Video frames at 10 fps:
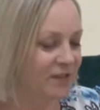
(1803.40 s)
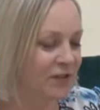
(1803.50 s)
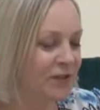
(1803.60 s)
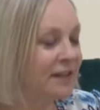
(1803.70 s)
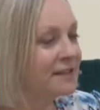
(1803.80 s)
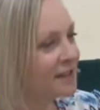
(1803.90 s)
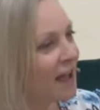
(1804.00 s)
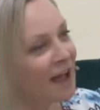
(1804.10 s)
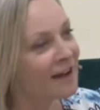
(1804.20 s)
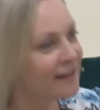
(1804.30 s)
So there's
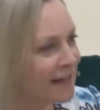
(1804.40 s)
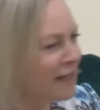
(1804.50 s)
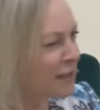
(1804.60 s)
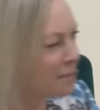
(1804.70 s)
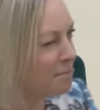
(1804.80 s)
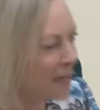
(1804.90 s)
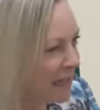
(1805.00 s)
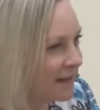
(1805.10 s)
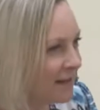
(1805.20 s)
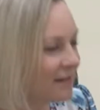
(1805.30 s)
carne, it's
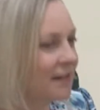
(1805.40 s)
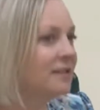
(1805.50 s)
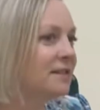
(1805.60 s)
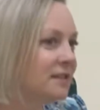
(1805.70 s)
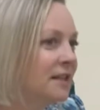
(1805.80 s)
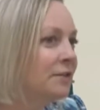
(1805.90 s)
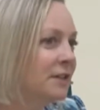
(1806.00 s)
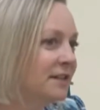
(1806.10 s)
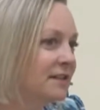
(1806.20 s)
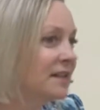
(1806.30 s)
meat, it's
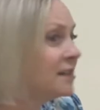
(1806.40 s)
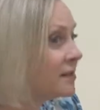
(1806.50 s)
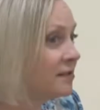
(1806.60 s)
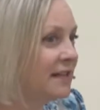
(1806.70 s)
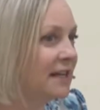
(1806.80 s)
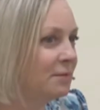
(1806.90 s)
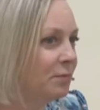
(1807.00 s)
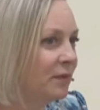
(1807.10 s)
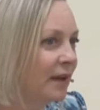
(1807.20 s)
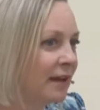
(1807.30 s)
serious, it's
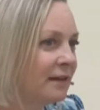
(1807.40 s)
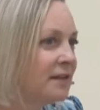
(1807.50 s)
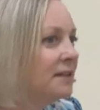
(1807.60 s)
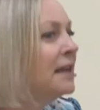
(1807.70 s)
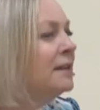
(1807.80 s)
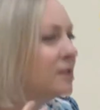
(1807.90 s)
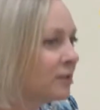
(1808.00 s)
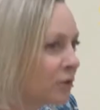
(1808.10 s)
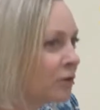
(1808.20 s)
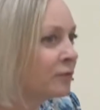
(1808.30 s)
deep, and it needs
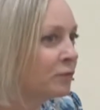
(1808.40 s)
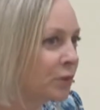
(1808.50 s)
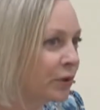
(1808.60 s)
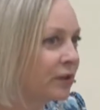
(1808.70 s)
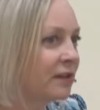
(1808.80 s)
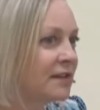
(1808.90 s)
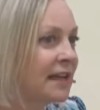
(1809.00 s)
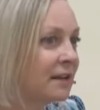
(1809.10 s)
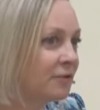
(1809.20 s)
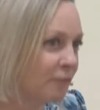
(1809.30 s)
a lot of work to
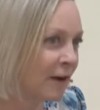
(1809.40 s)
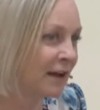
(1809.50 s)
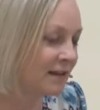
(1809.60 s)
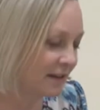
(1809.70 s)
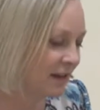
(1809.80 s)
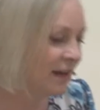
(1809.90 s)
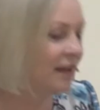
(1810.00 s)
get it right.